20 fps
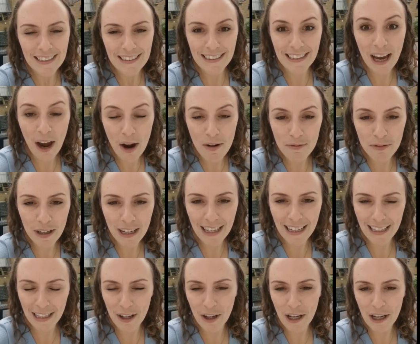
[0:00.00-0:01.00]
So yeah, I'm
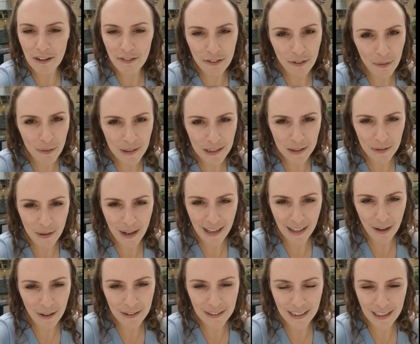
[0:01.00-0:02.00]
really looking forward to it
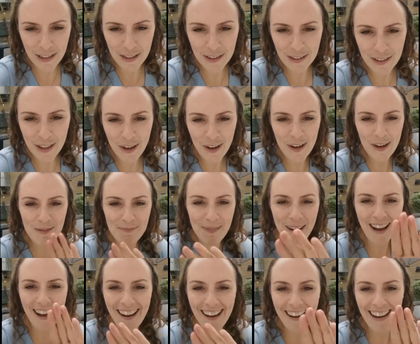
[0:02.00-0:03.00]
and I'll see you soon.
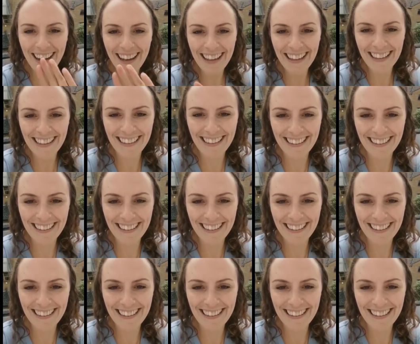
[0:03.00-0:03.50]
Bye.